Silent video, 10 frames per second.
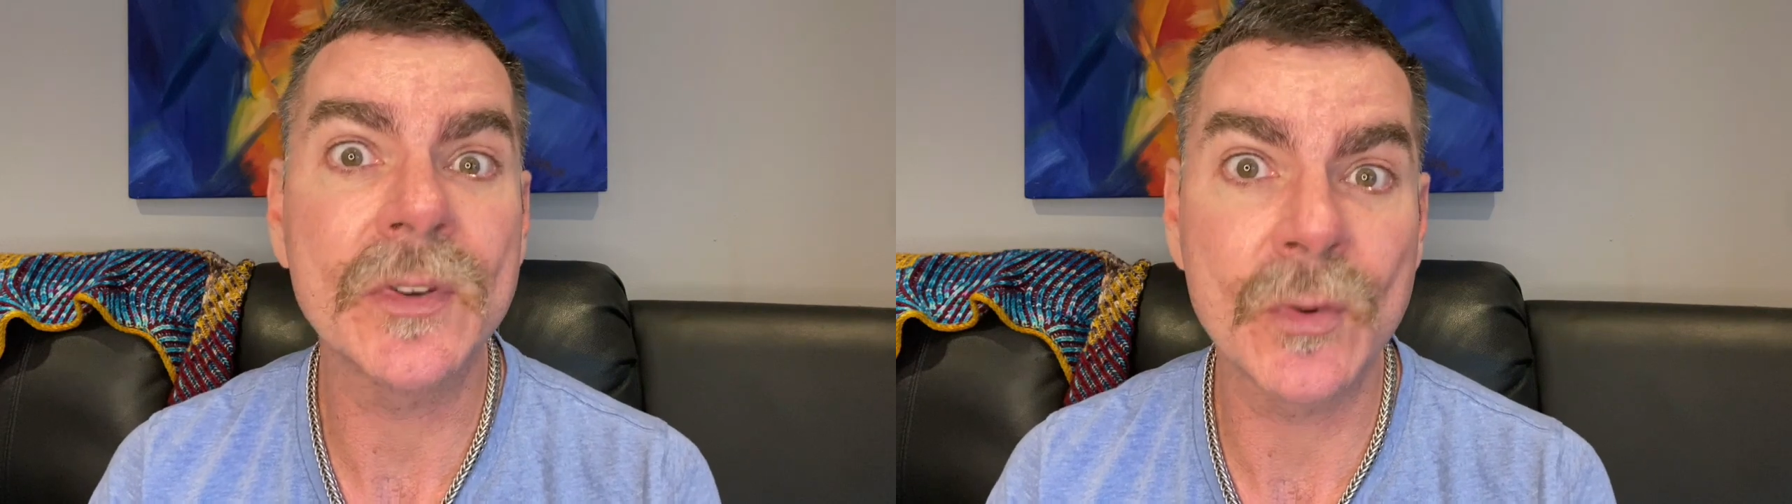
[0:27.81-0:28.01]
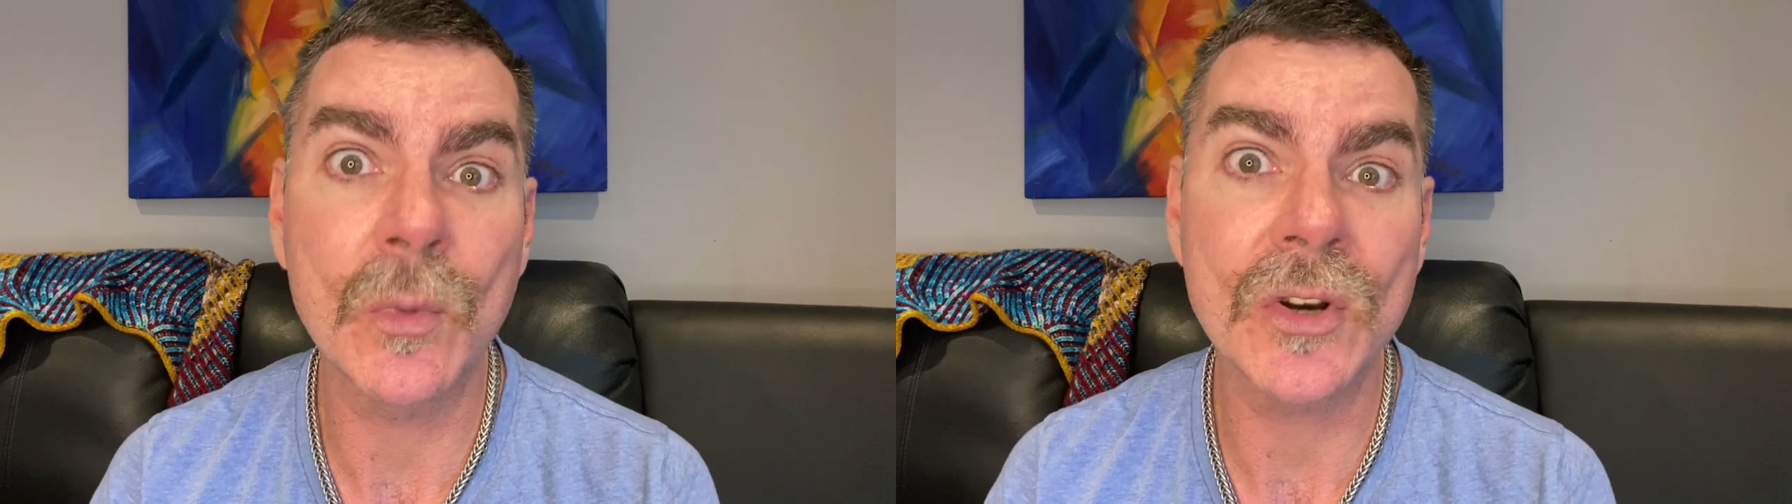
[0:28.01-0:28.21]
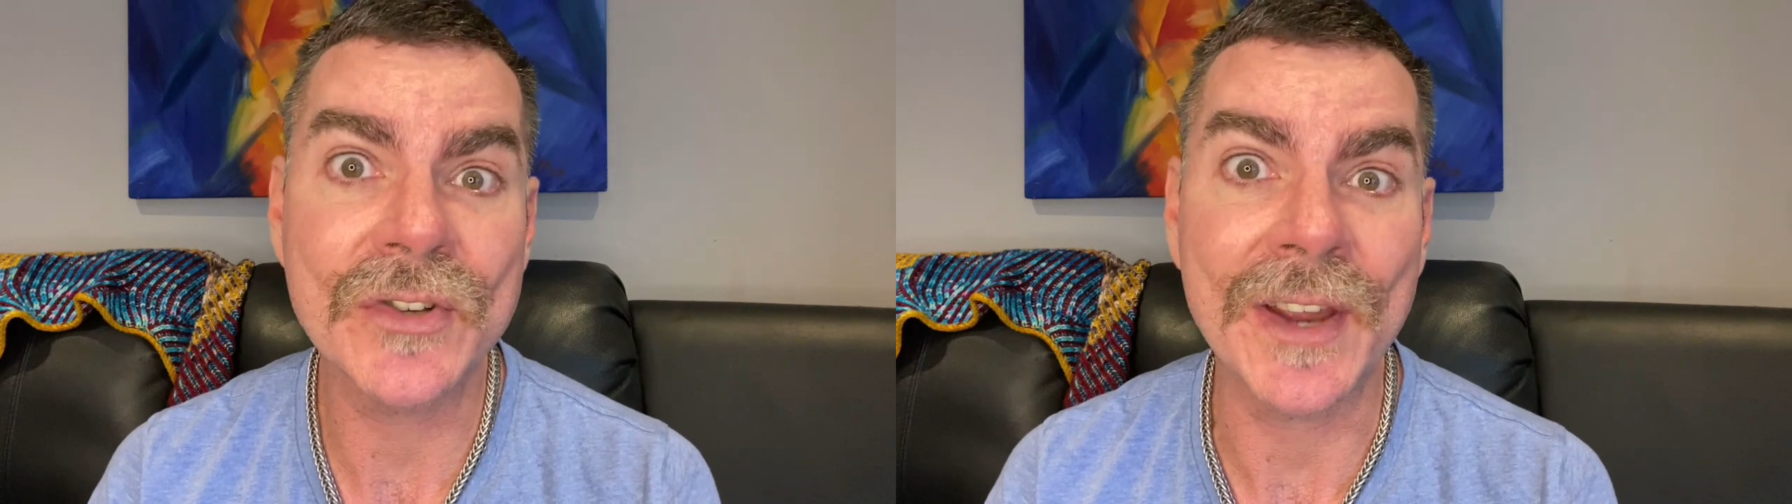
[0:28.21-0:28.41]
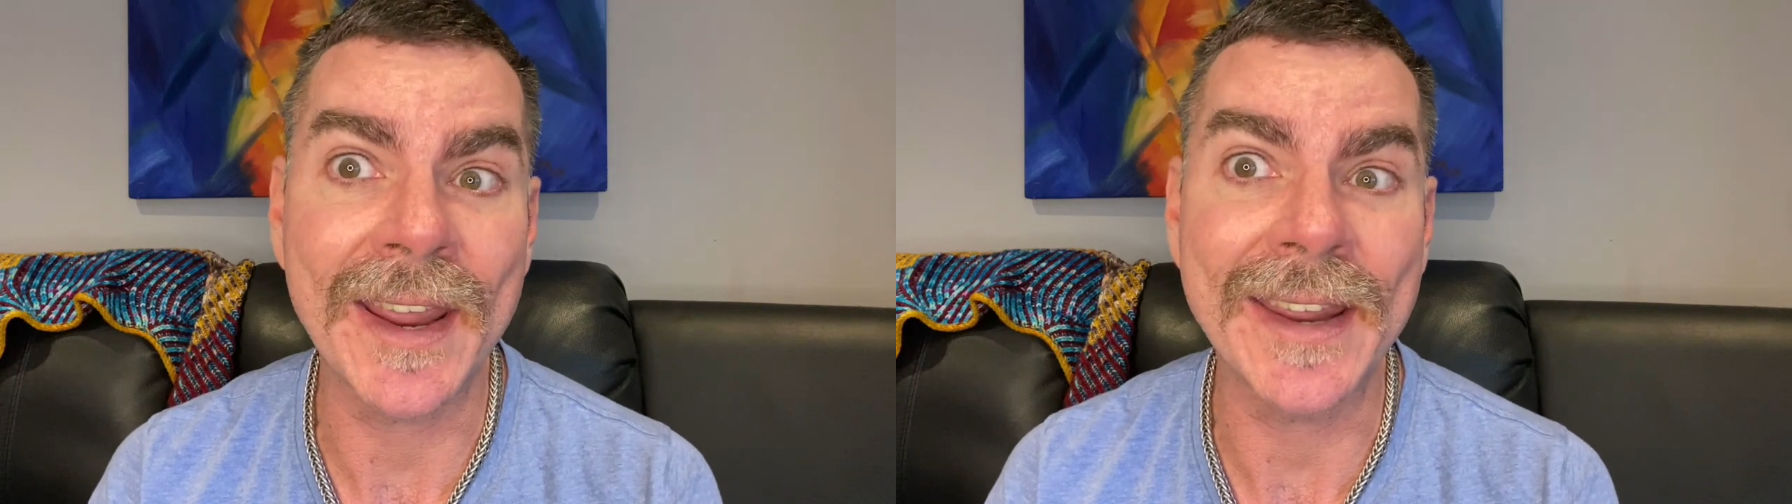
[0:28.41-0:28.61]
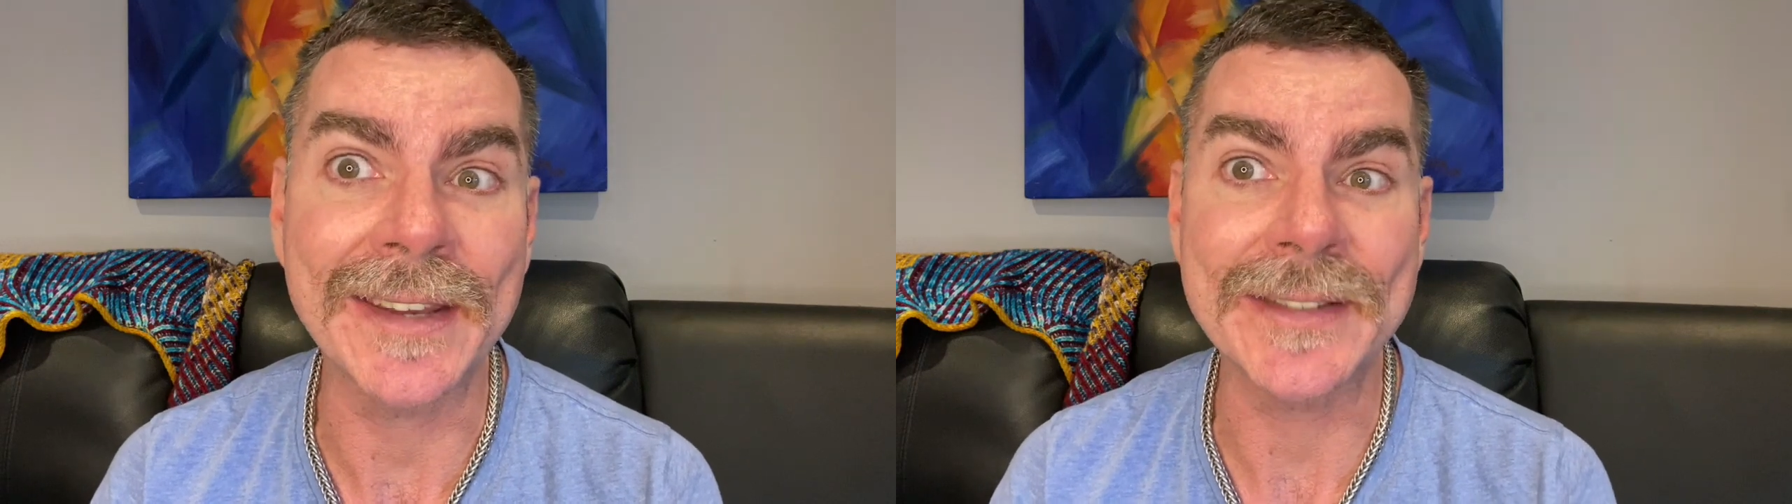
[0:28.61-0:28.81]
to wash your
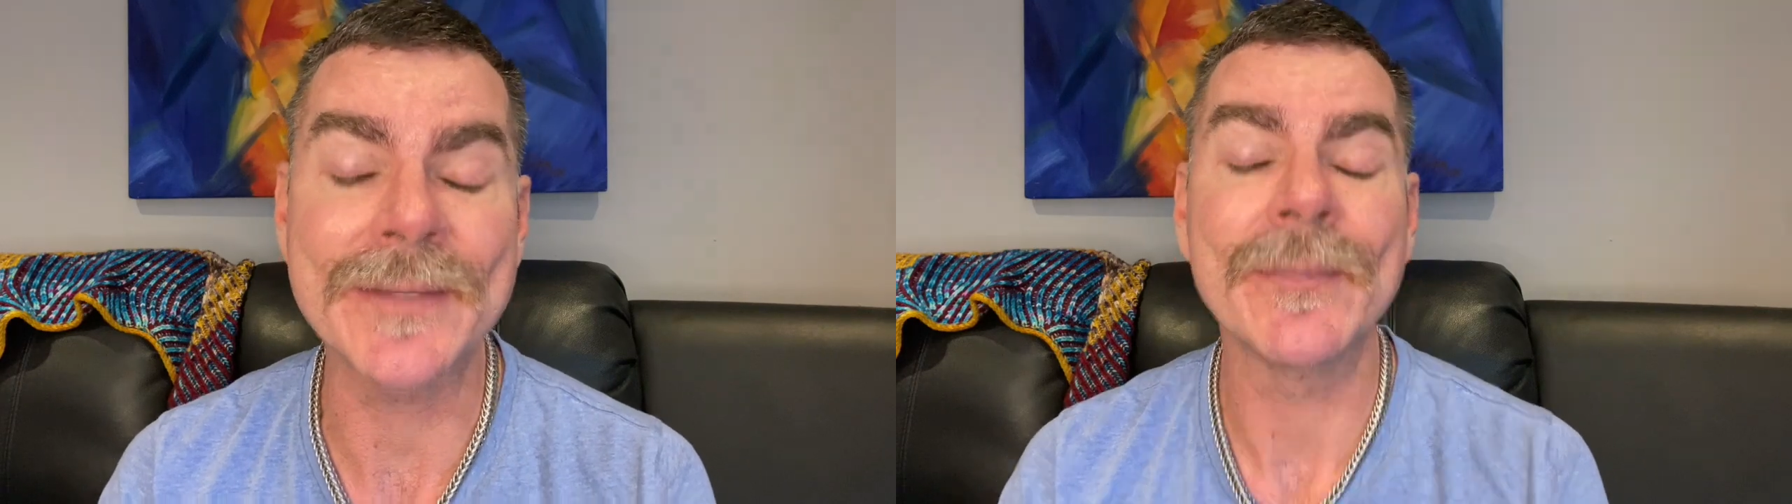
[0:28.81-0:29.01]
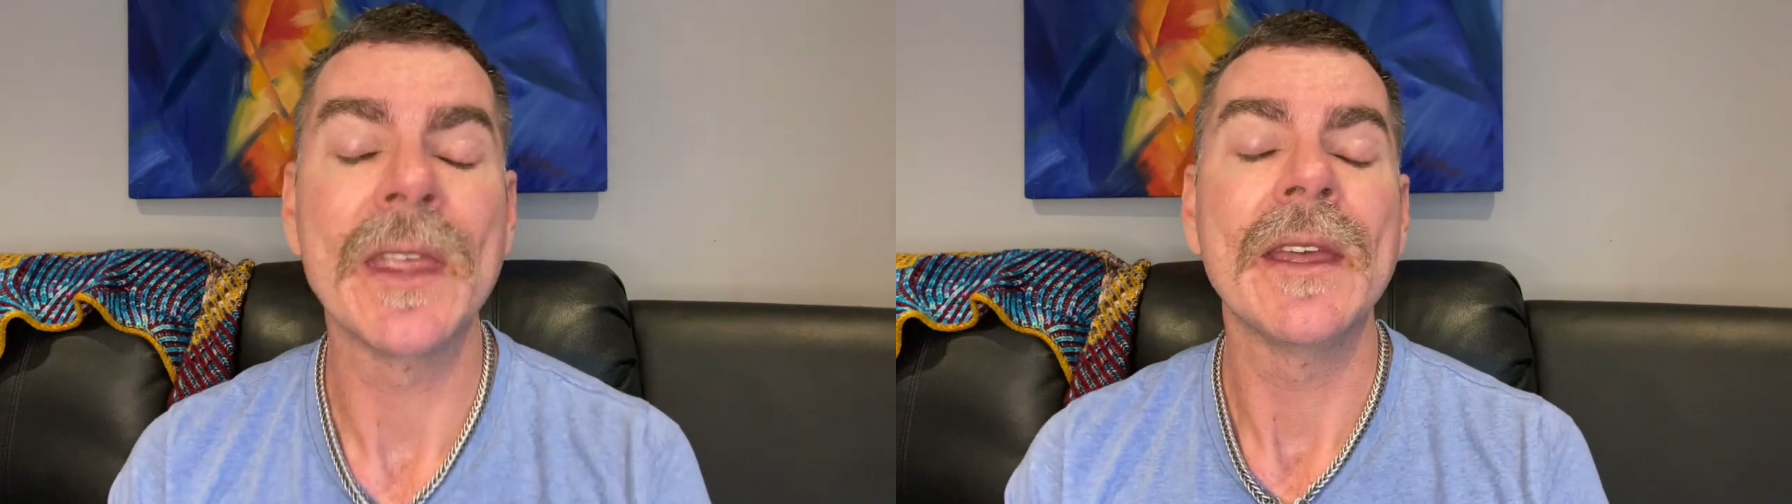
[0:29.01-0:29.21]
hands.